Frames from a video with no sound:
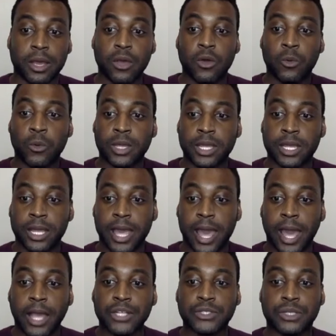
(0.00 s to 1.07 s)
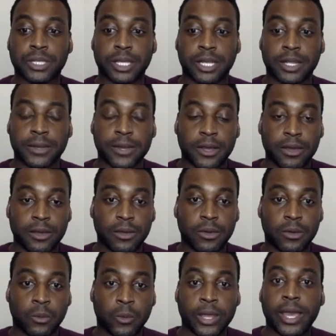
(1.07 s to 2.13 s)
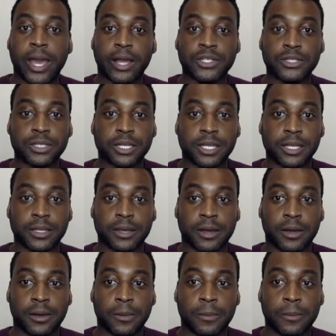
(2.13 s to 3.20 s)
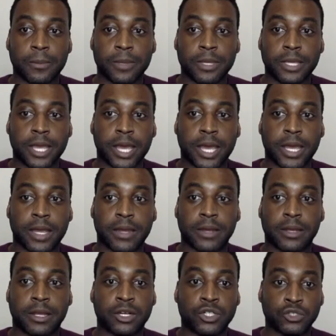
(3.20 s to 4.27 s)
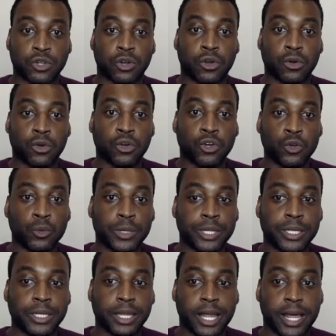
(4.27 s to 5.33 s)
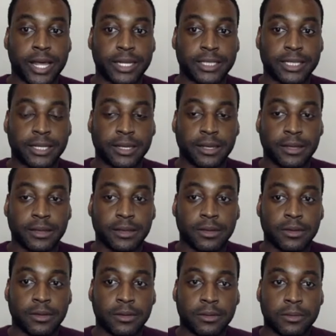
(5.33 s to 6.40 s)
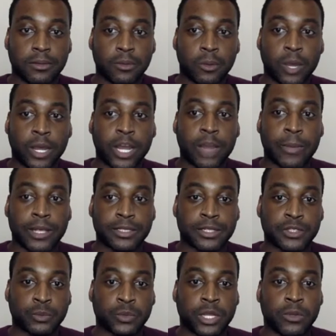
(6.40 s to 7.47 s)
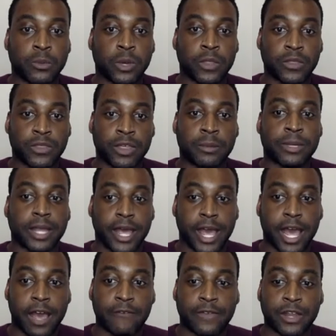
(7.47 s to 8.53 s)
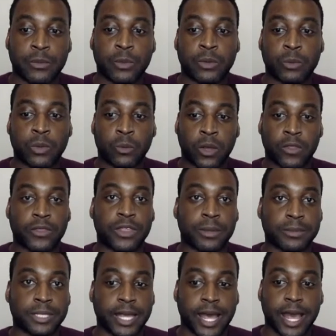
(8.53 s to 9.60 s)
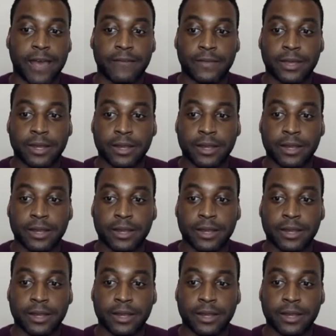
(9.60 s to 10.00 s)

We actually can control who we let, what kind of message we want them to have and when we want them to have it.